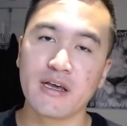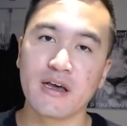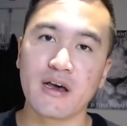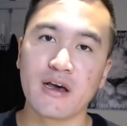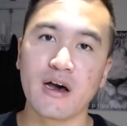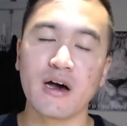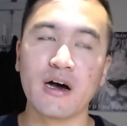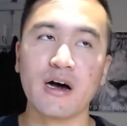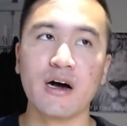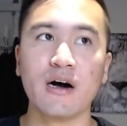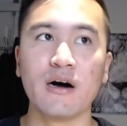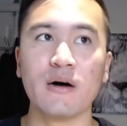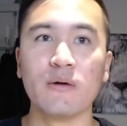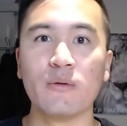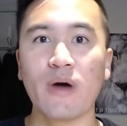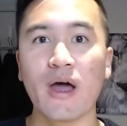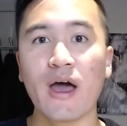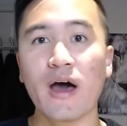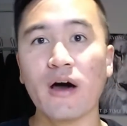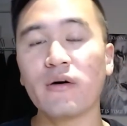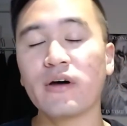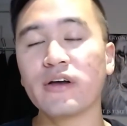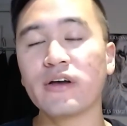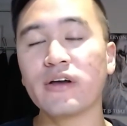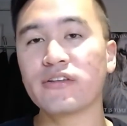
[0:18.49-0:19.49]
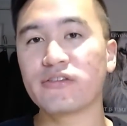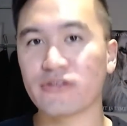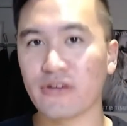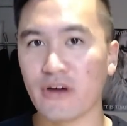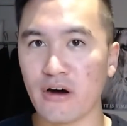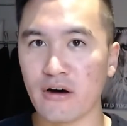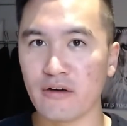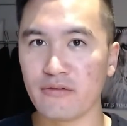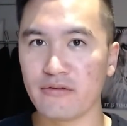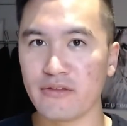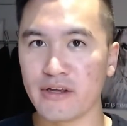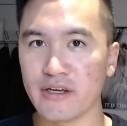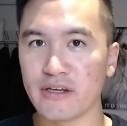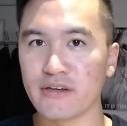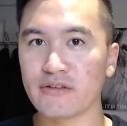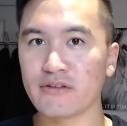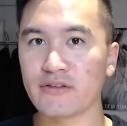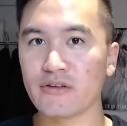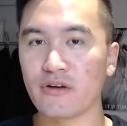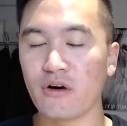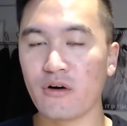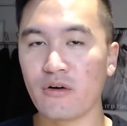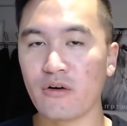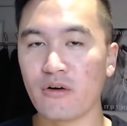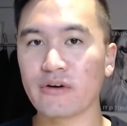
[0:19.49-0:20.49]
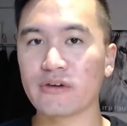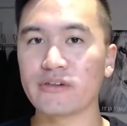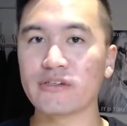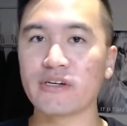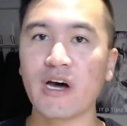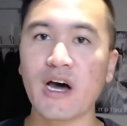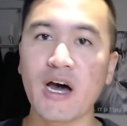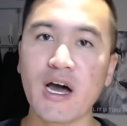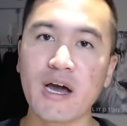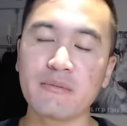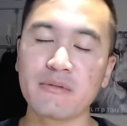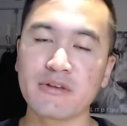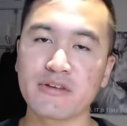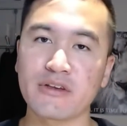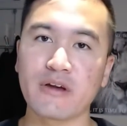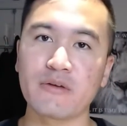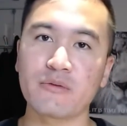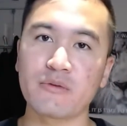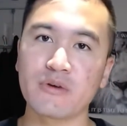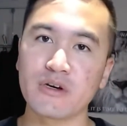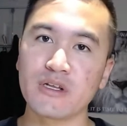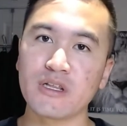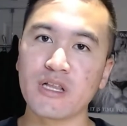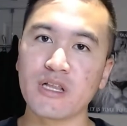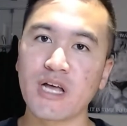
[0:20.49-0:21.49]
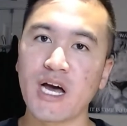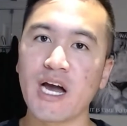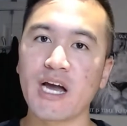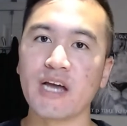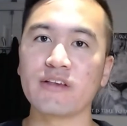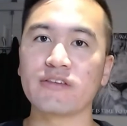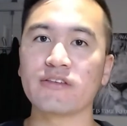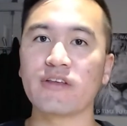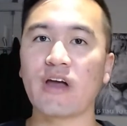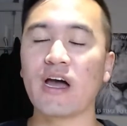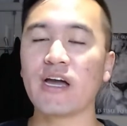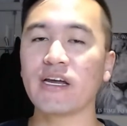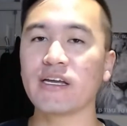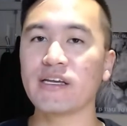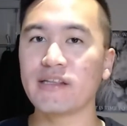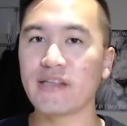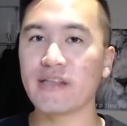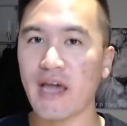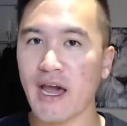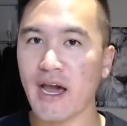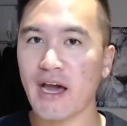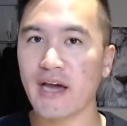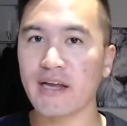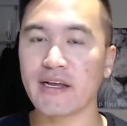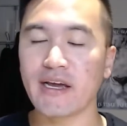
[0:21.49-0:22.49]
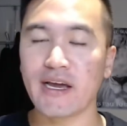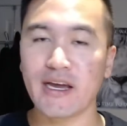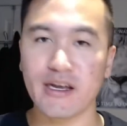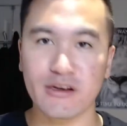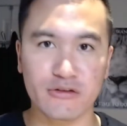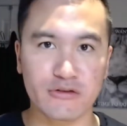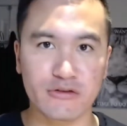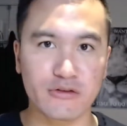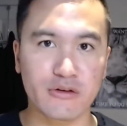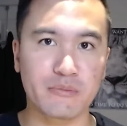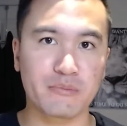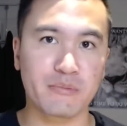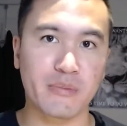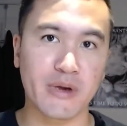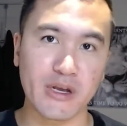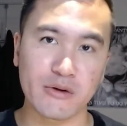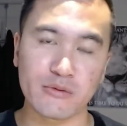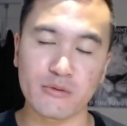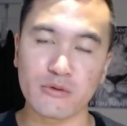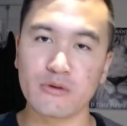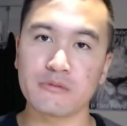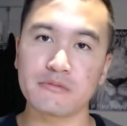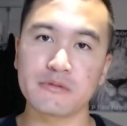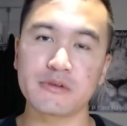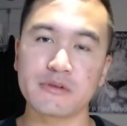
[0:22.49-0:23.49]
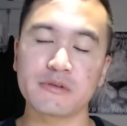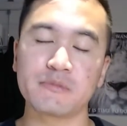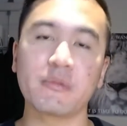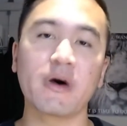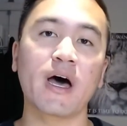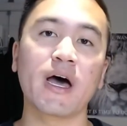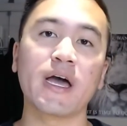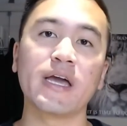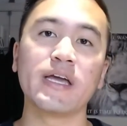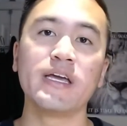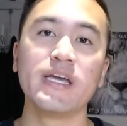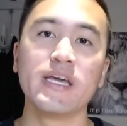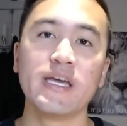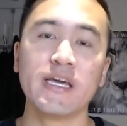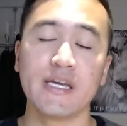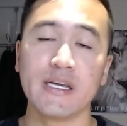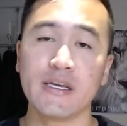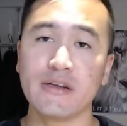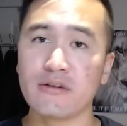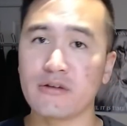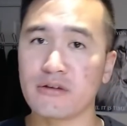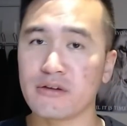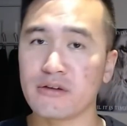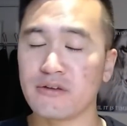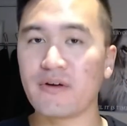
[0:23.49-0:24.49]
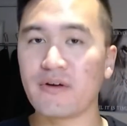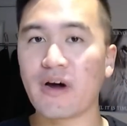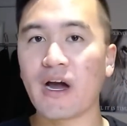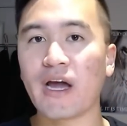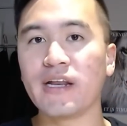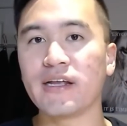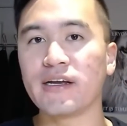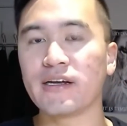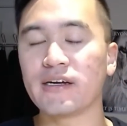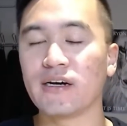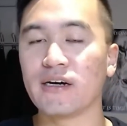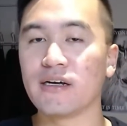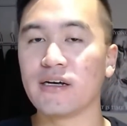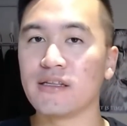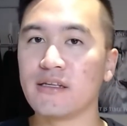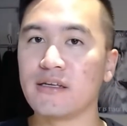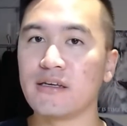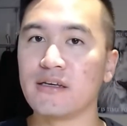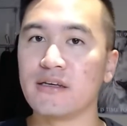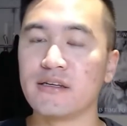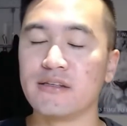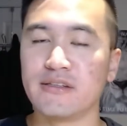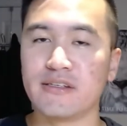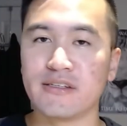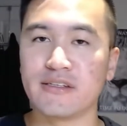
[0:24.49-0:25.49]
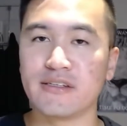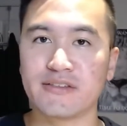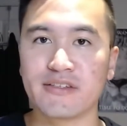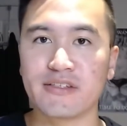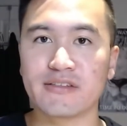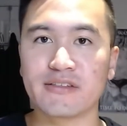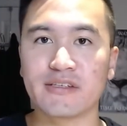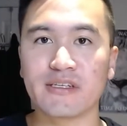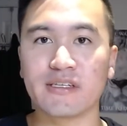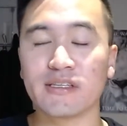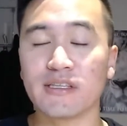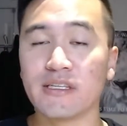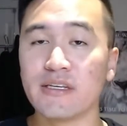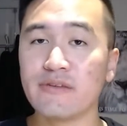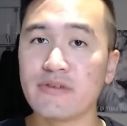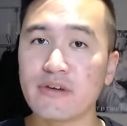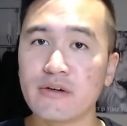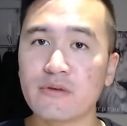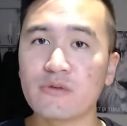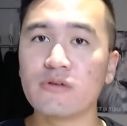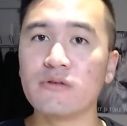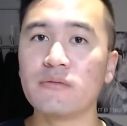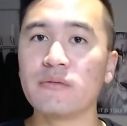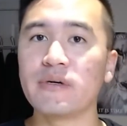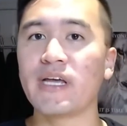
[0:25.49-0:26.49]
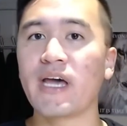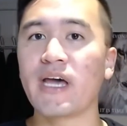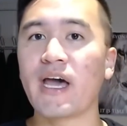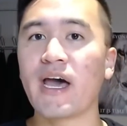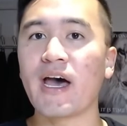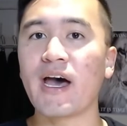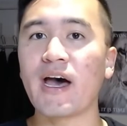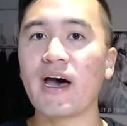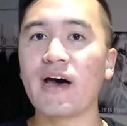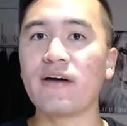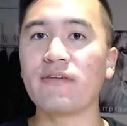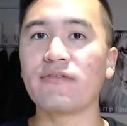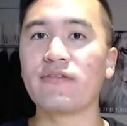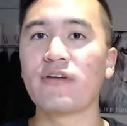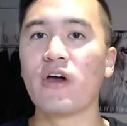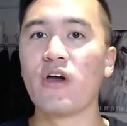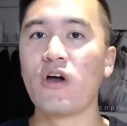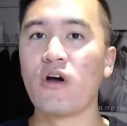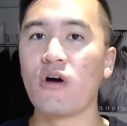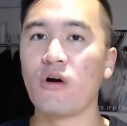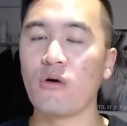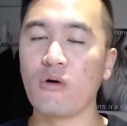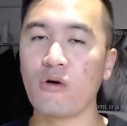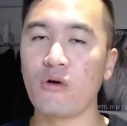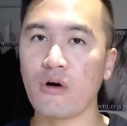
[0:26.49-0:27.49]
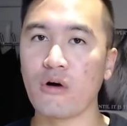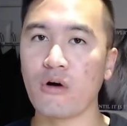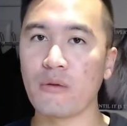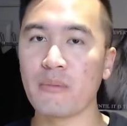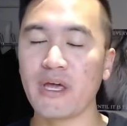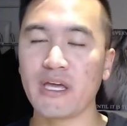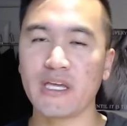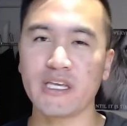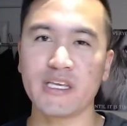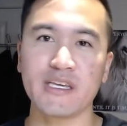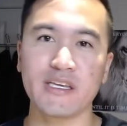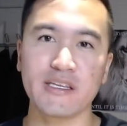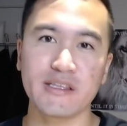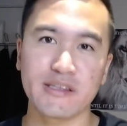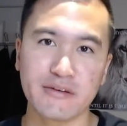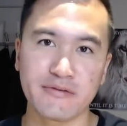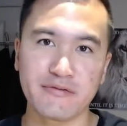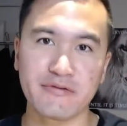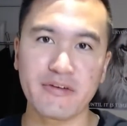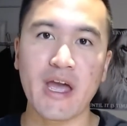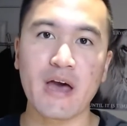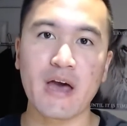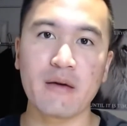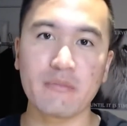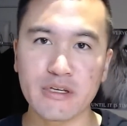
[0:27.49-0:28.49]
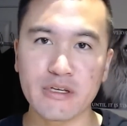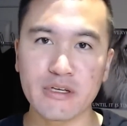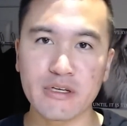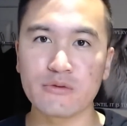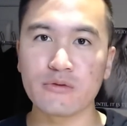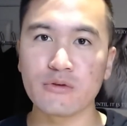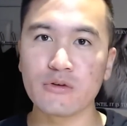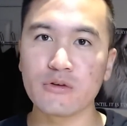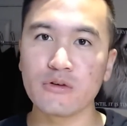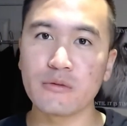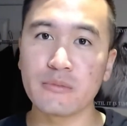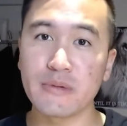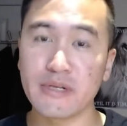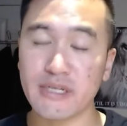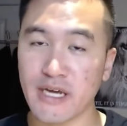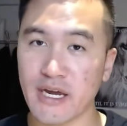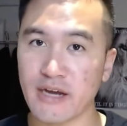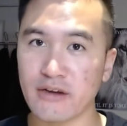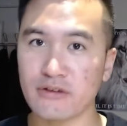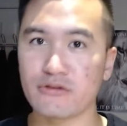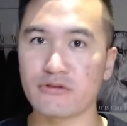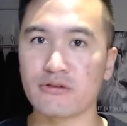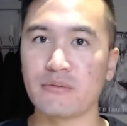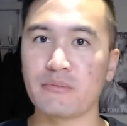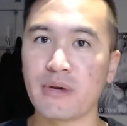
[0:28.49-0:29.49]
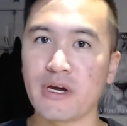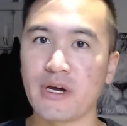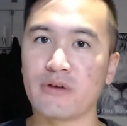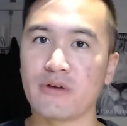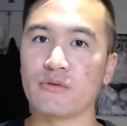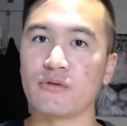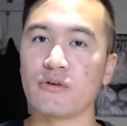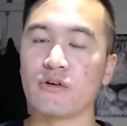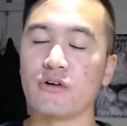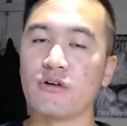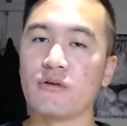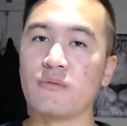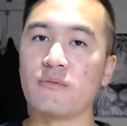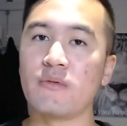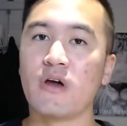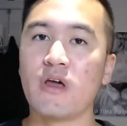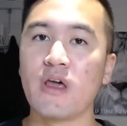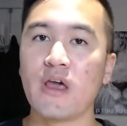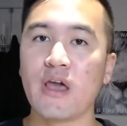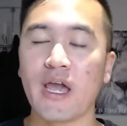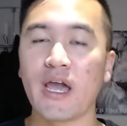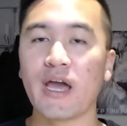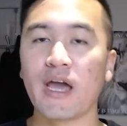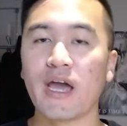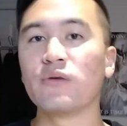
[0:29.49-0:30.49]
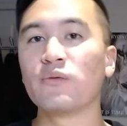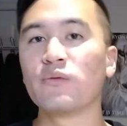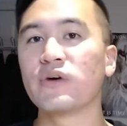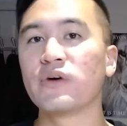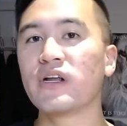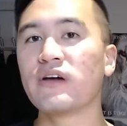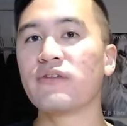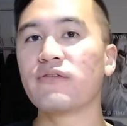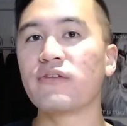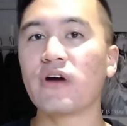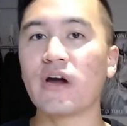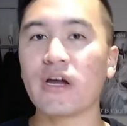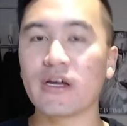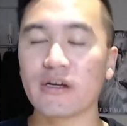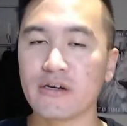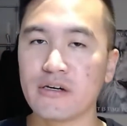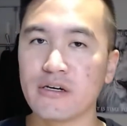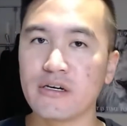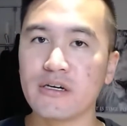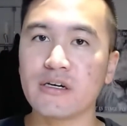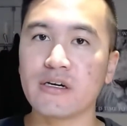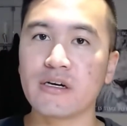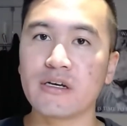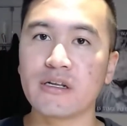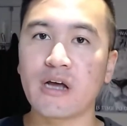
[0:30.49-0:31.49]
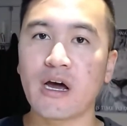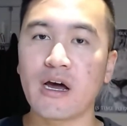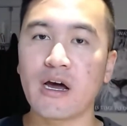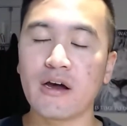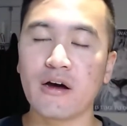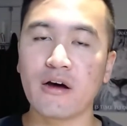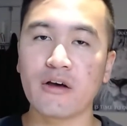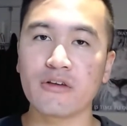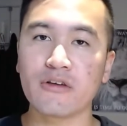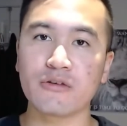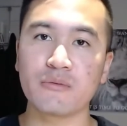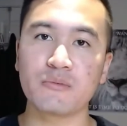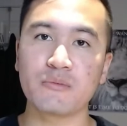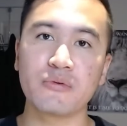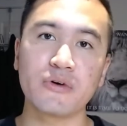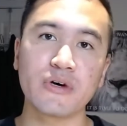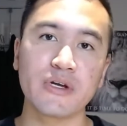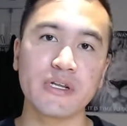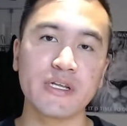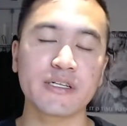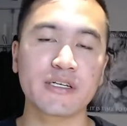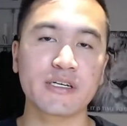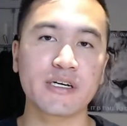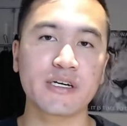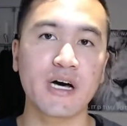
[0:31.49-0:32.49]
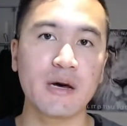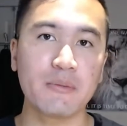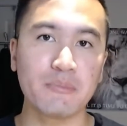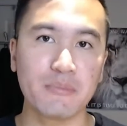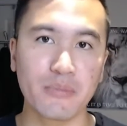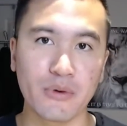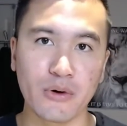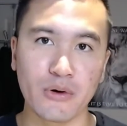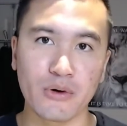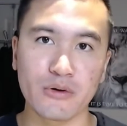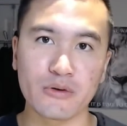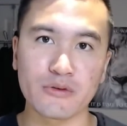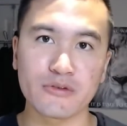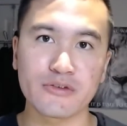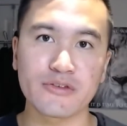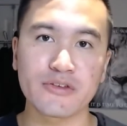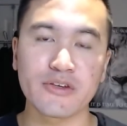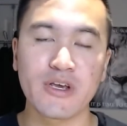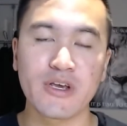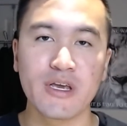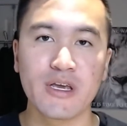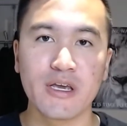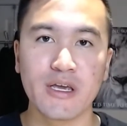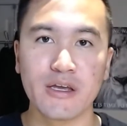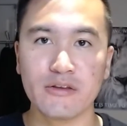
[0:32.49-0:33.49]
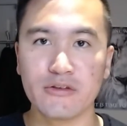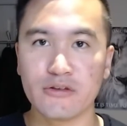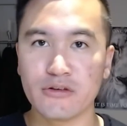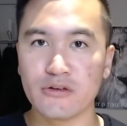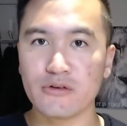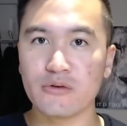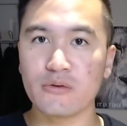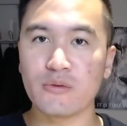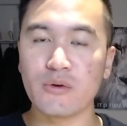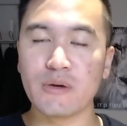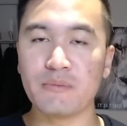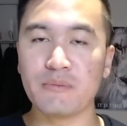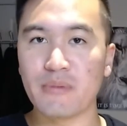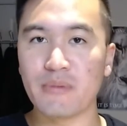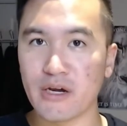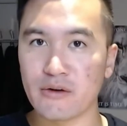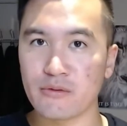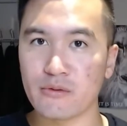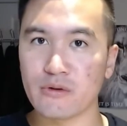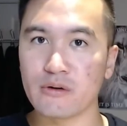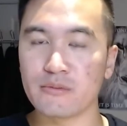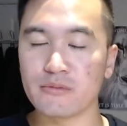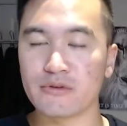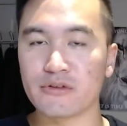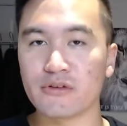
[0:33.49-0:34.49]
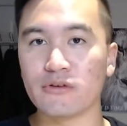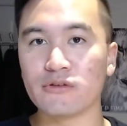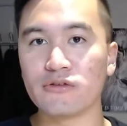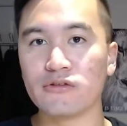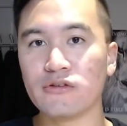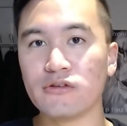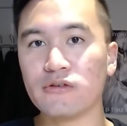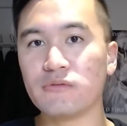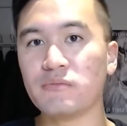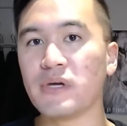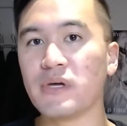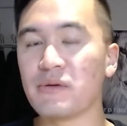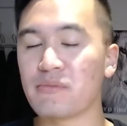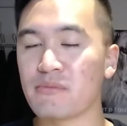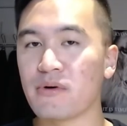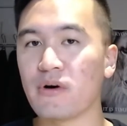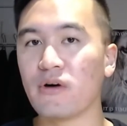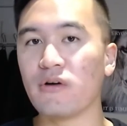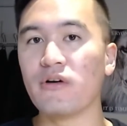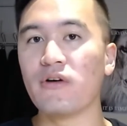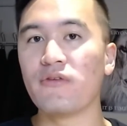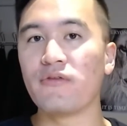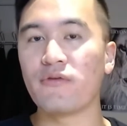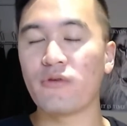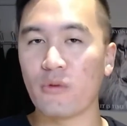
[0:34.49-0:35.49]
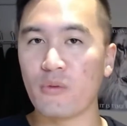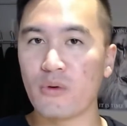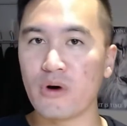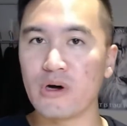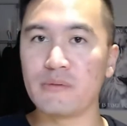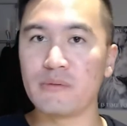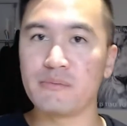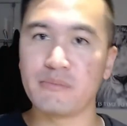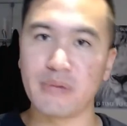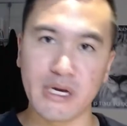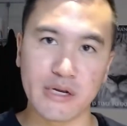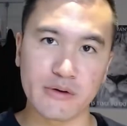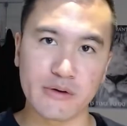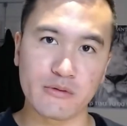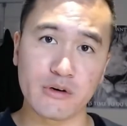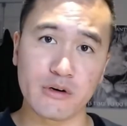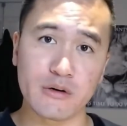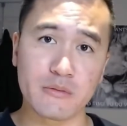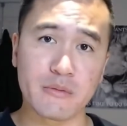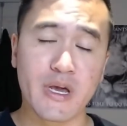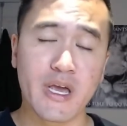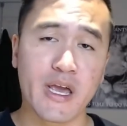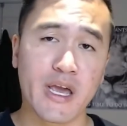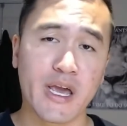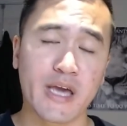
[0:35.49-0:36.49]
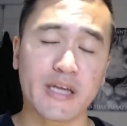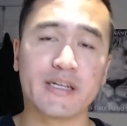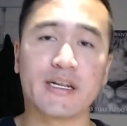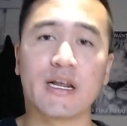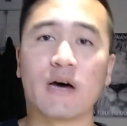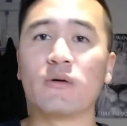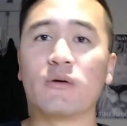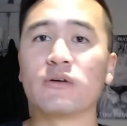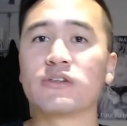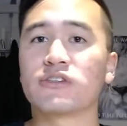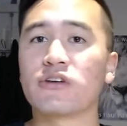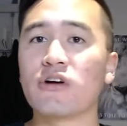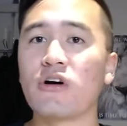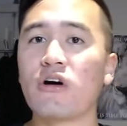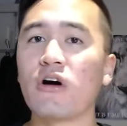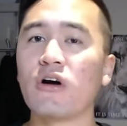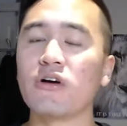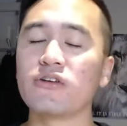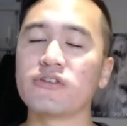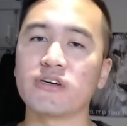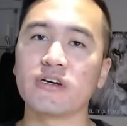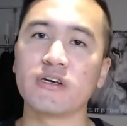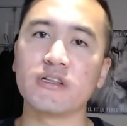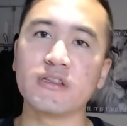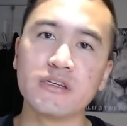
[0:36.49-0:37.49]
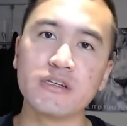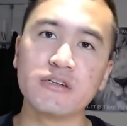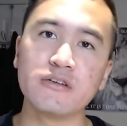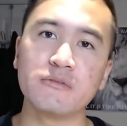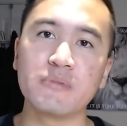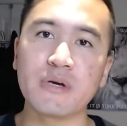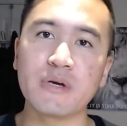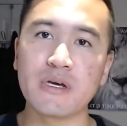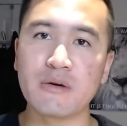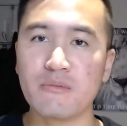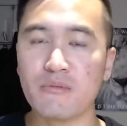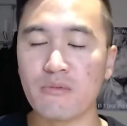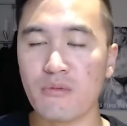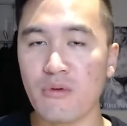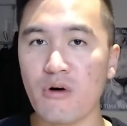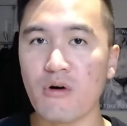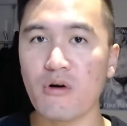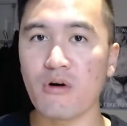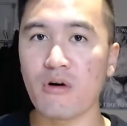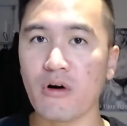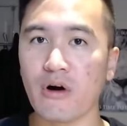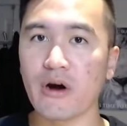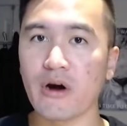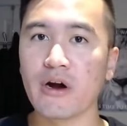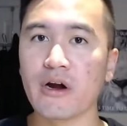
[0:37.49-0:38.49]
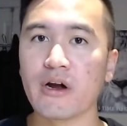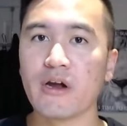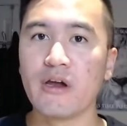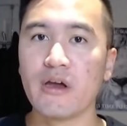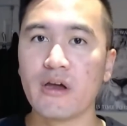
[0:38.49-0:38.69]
How I solved this over time is I realized I can add extra bedrooms by either dividing an existing living room in half or making the family room an extra bedroom. And whenever I could, I also put in couples into one bedroom, so 2 people for 1 bedroom, and then I would charge a little bit more